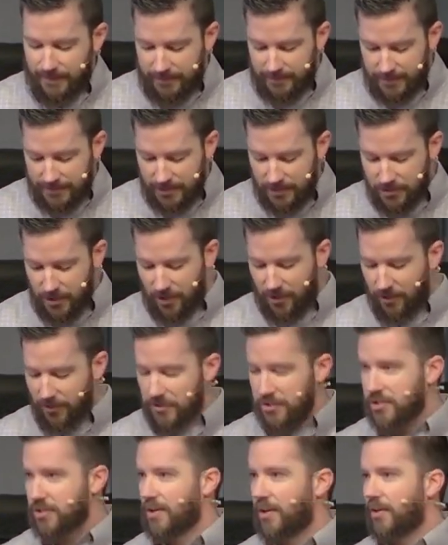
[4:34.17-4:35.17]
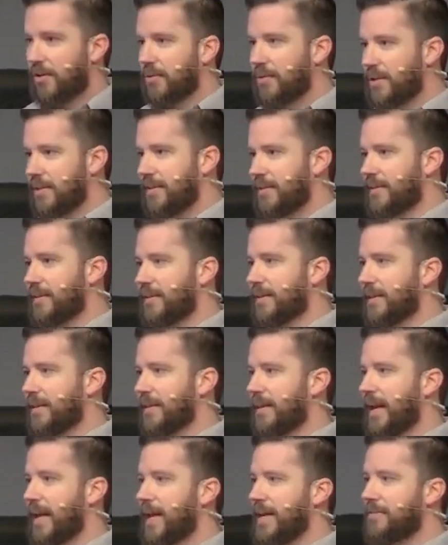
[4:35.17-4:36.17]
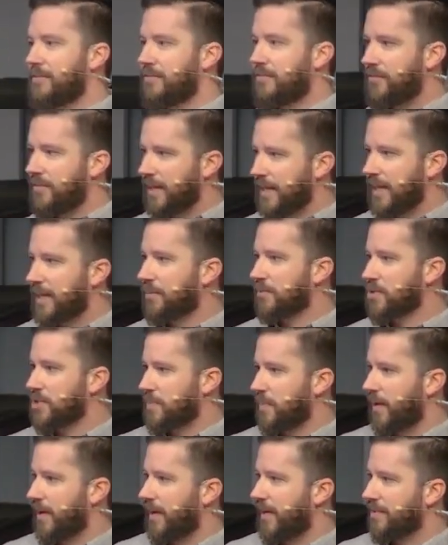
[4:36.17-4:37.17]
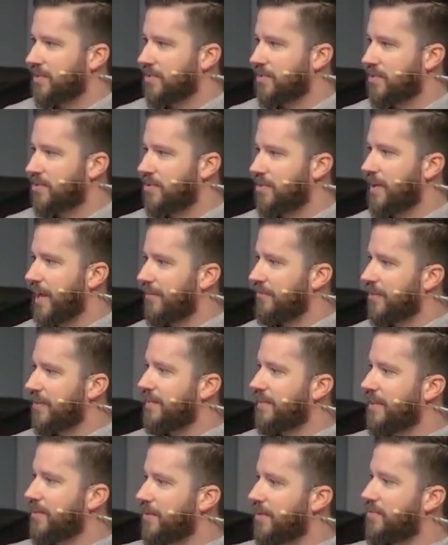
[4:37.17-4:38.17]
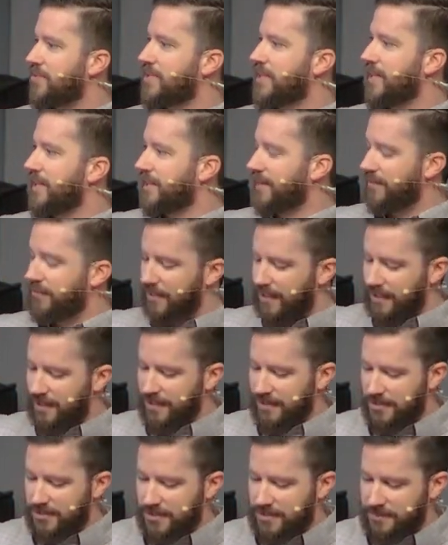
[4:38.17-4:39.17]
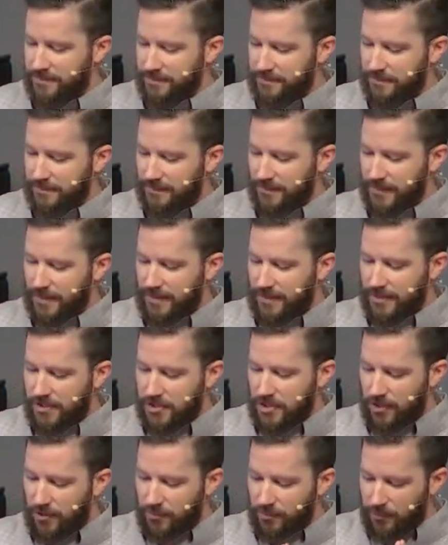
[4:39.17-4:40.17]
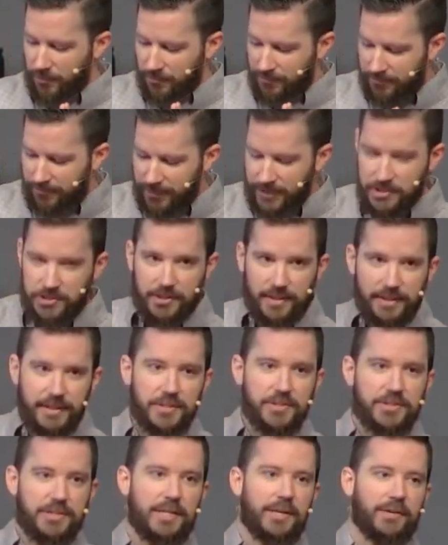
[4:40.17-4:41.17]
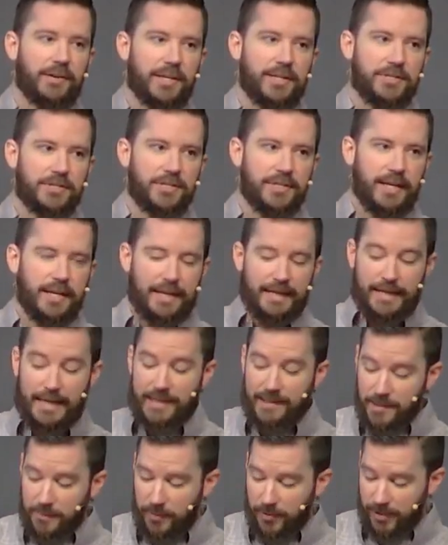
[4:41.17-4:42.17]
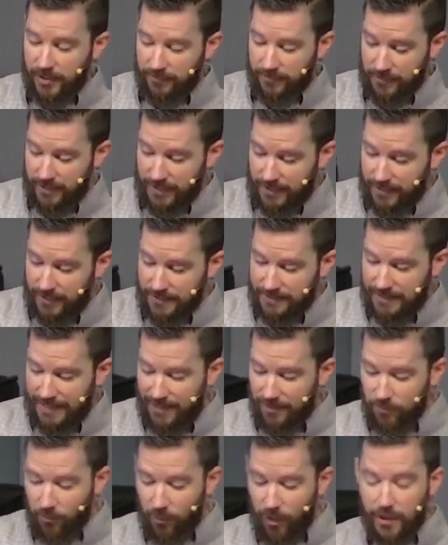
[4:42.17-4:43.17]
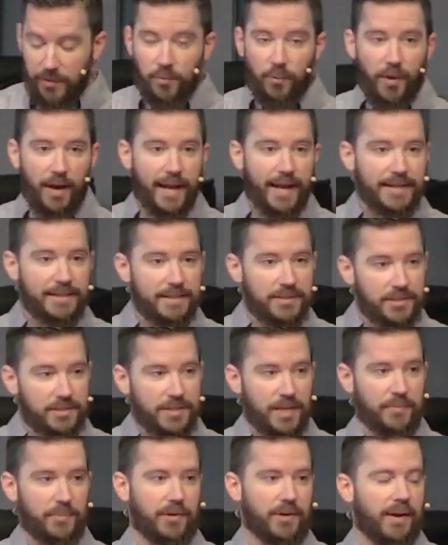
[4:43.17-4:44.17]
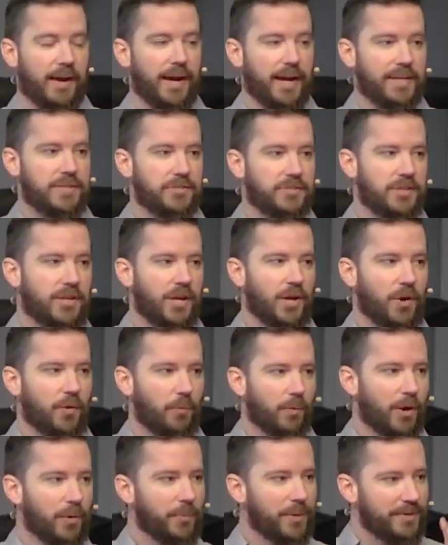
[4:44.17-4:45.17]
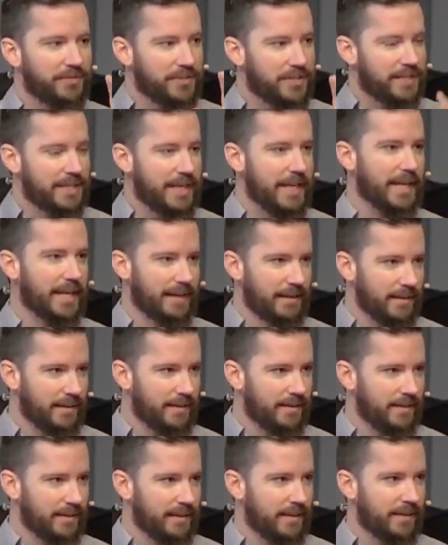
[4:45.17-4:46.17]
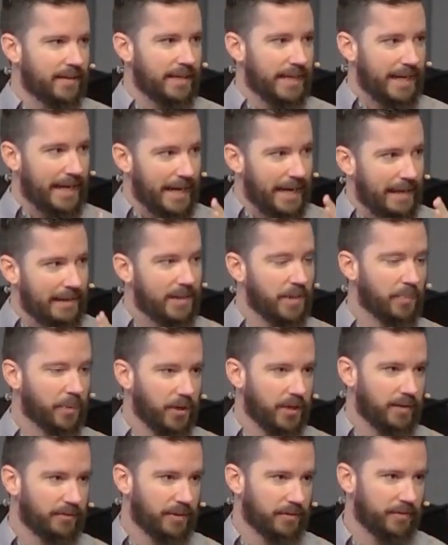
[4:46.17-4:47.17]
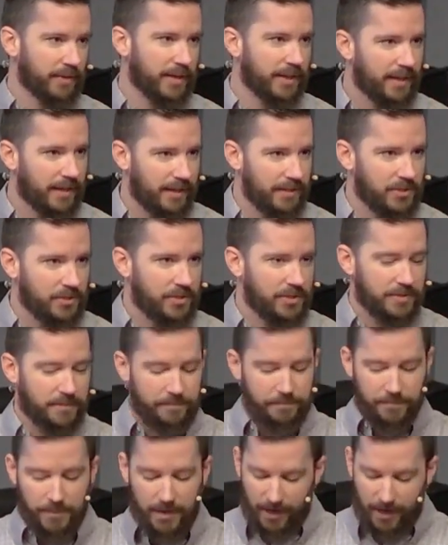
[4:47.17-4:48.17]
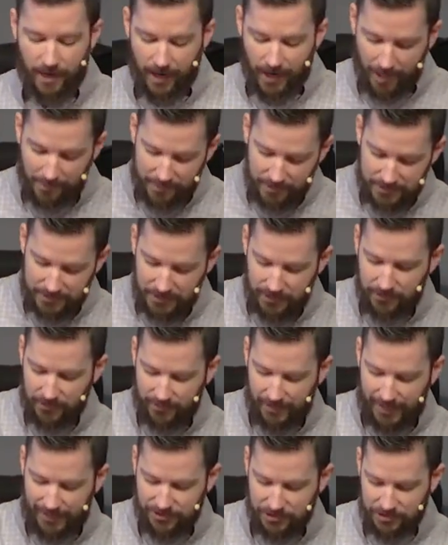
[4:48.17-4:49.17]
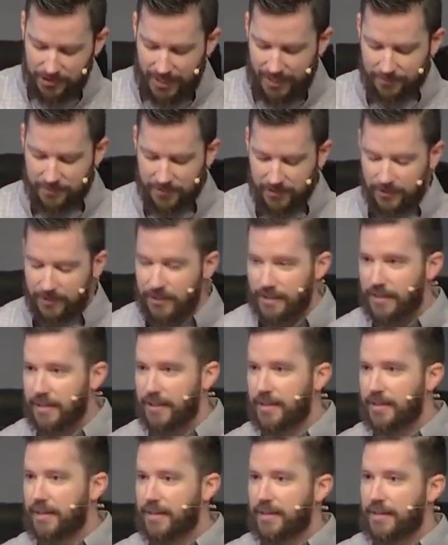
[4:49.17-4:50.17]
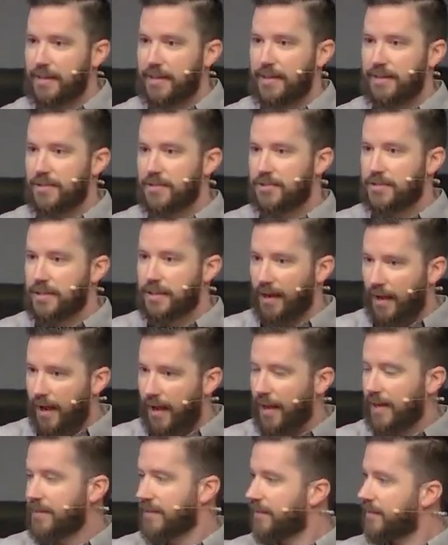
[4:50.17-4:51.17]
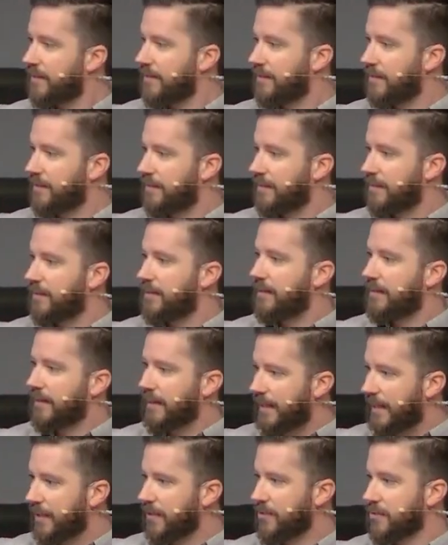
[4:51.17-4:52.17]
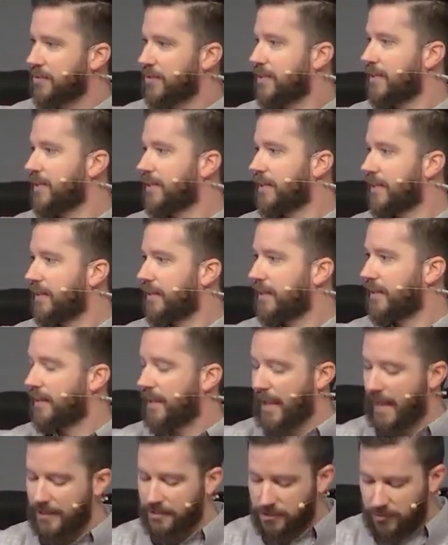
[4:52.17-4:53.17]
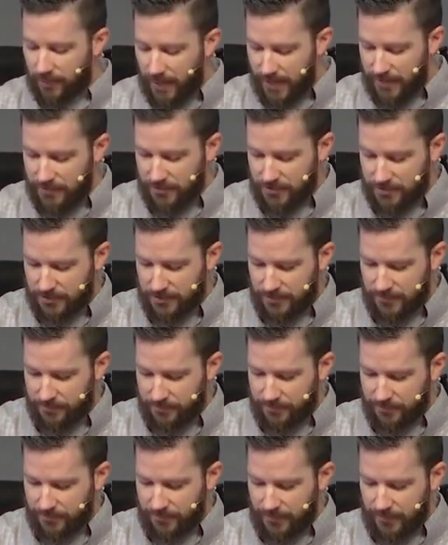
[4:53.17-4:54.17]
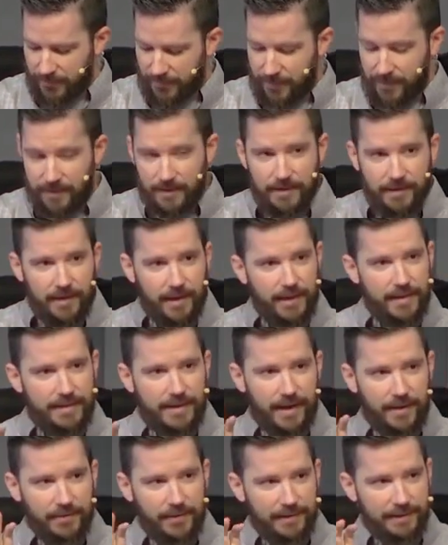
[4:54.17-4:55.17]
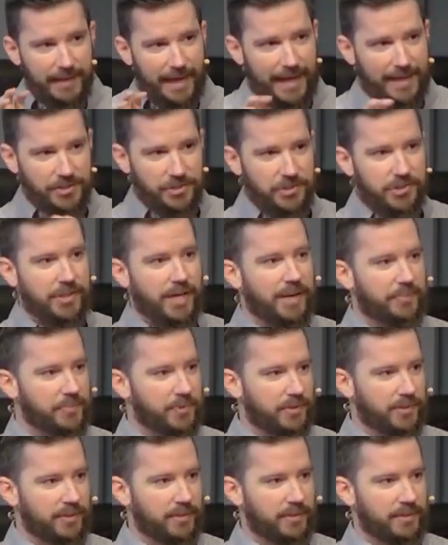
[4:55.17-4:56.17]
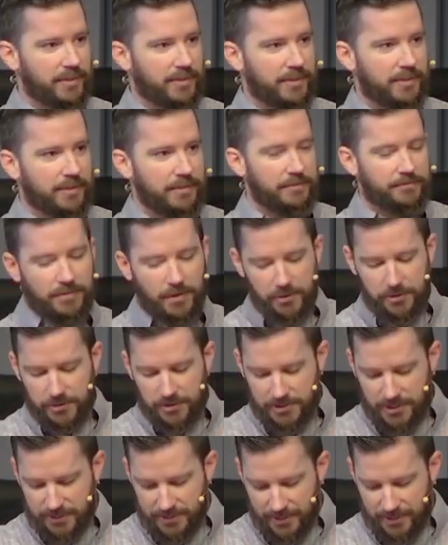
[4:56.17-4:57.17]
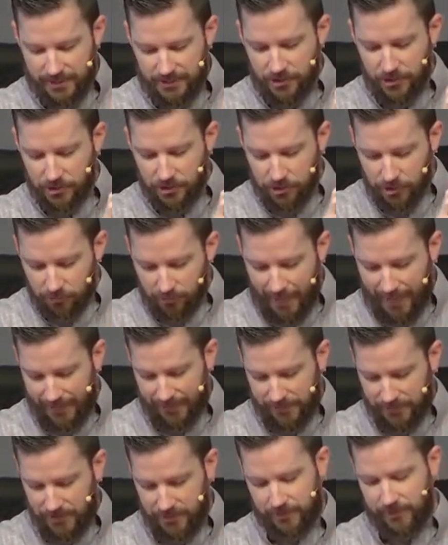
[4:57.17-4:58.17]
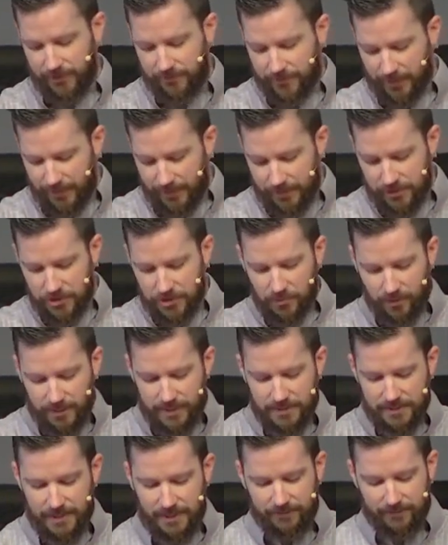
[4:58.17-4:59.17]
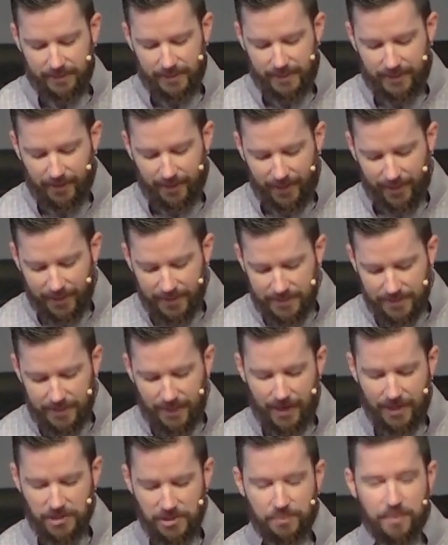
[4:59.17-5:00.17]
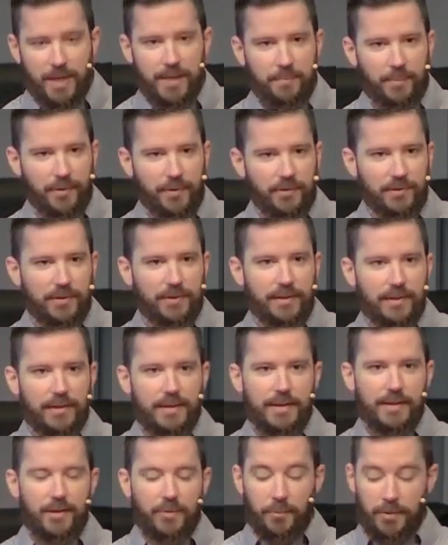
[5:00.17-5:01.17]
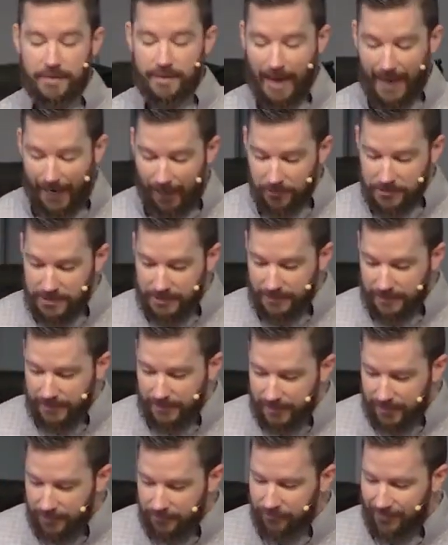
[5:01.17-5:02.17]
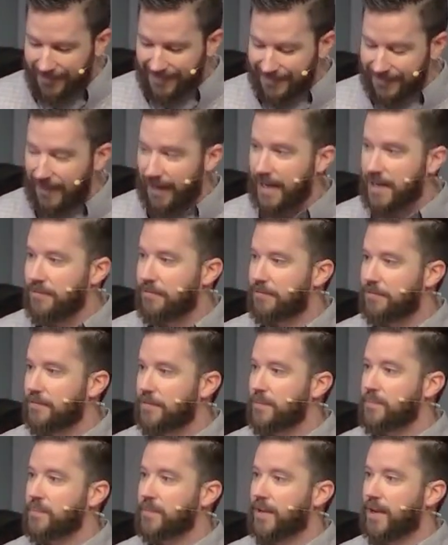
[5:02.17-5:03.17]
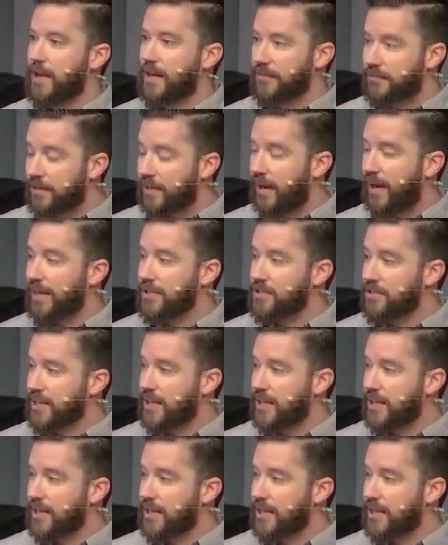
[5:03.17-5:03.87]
This is also a fitting response to everything we've seen in Leviticus. So we're finishing this series in the book of Leviticus, and one way to summarize what we've seen in the book of Leviticus up until the last chapter is God, guilt, and grace. And now the last chapter focuses on gratitude. Leviticus 27 guides God's people with how to live a life of God